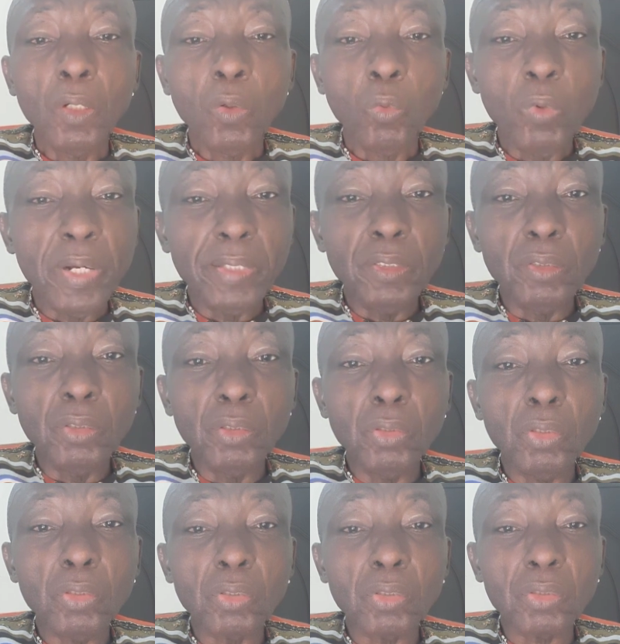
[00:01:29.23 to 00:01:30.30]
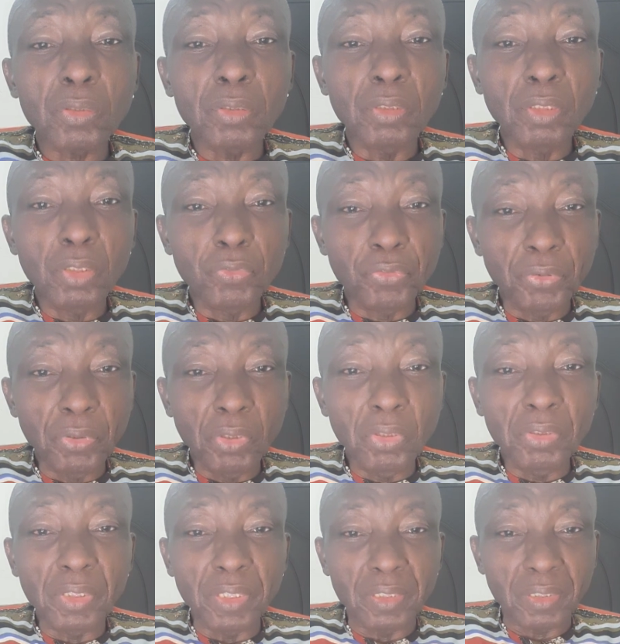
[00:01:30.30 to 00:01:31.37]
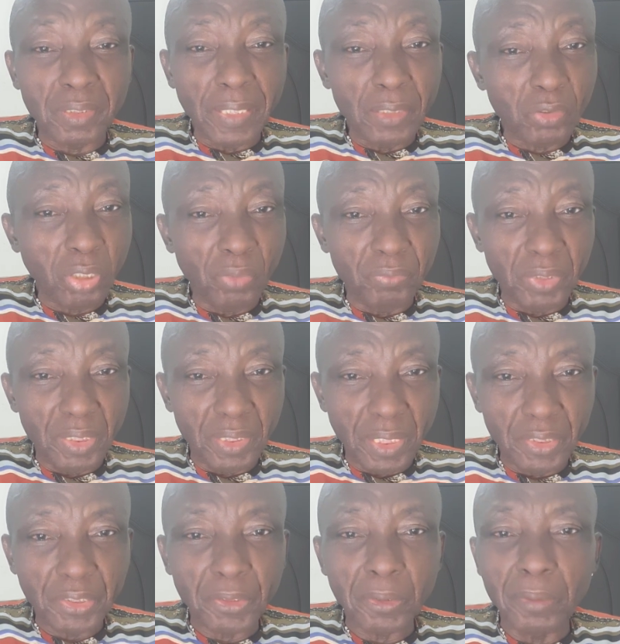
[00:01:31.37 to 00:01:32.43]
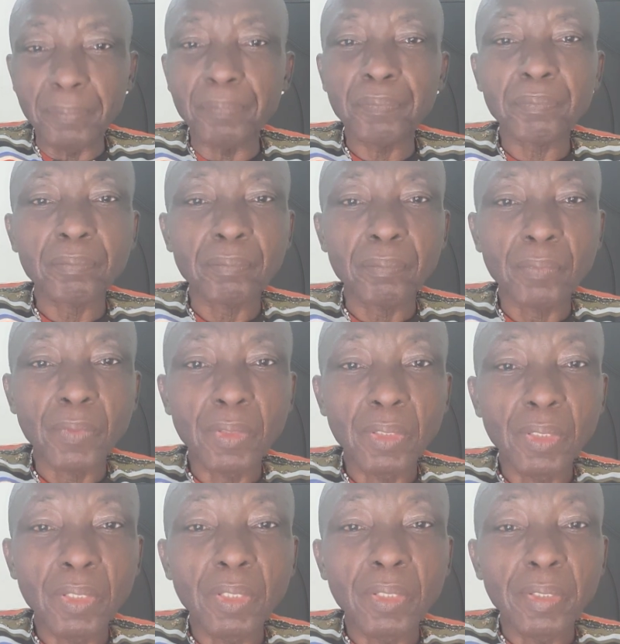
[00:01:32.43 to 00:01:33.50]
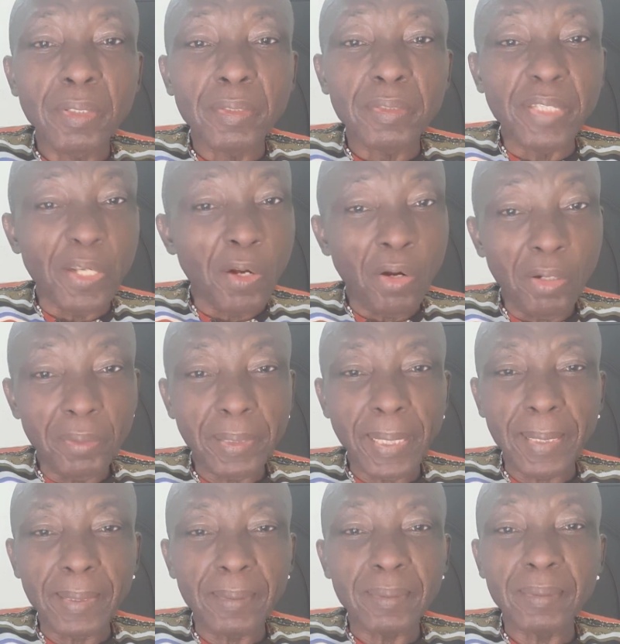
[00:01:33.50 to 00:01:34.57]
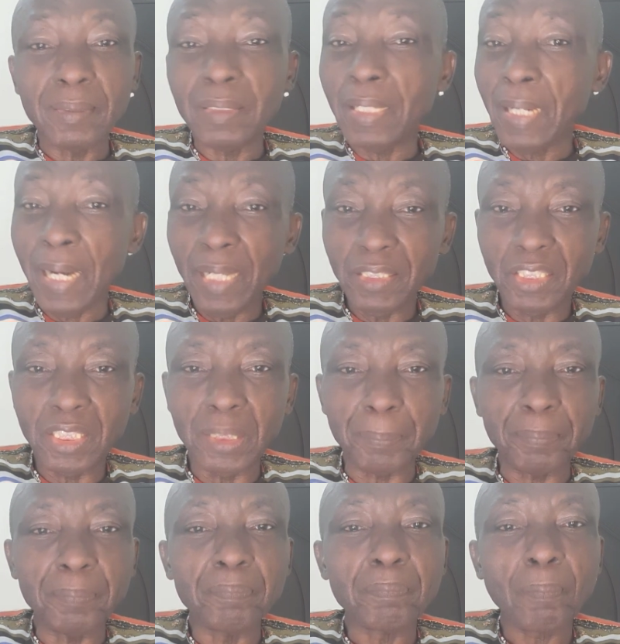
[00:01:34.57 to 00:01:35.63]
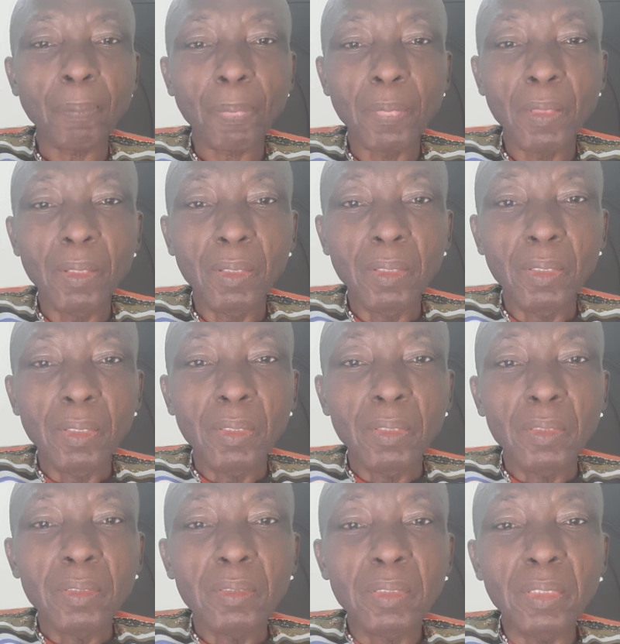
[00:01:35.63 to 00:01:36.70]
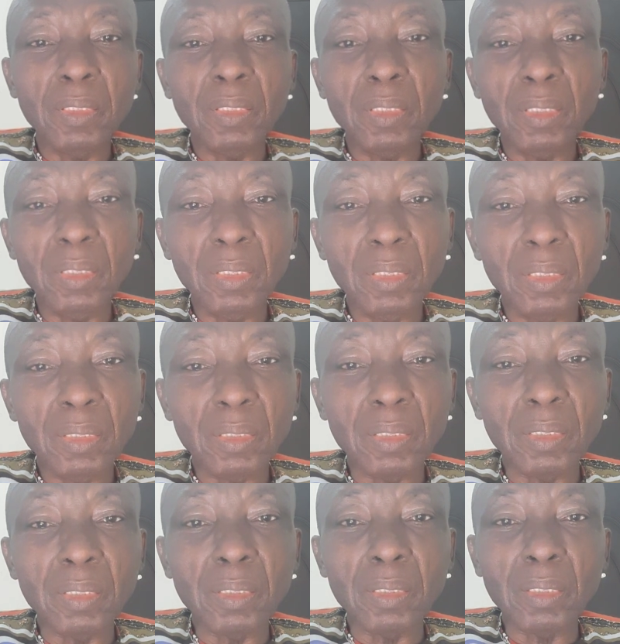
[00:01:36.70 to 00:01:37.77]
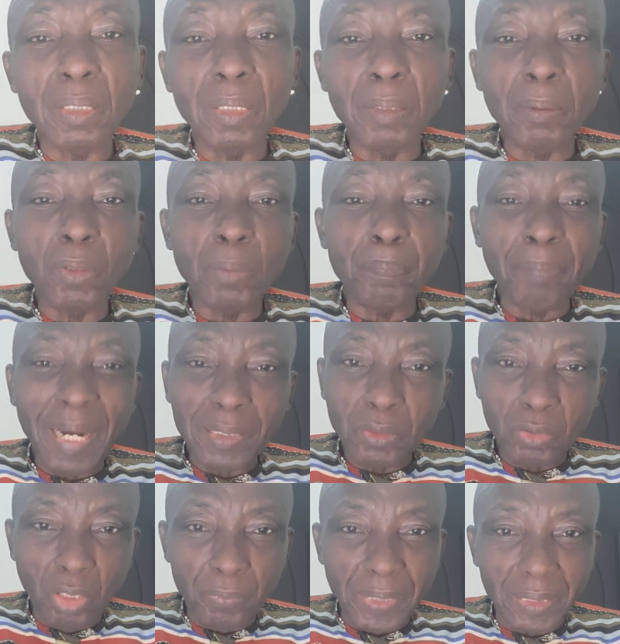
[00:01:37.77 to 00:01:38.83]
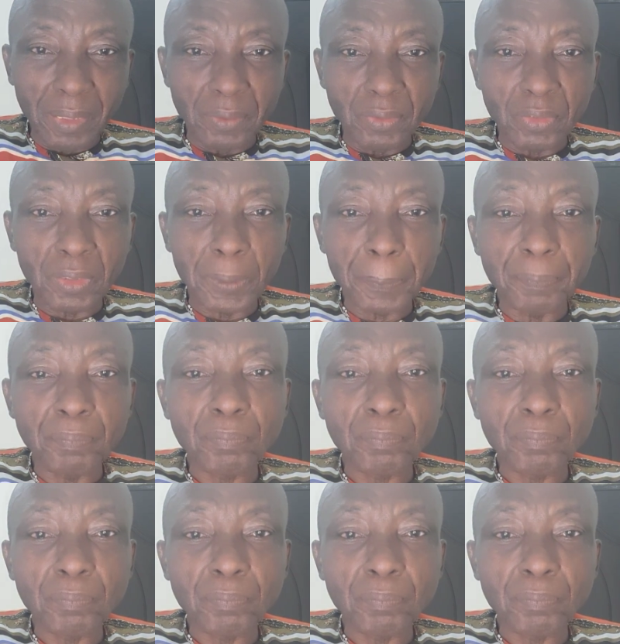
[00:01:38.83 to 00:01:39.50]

When you review the state of the nation, the hunger, the hardship, the bad governance,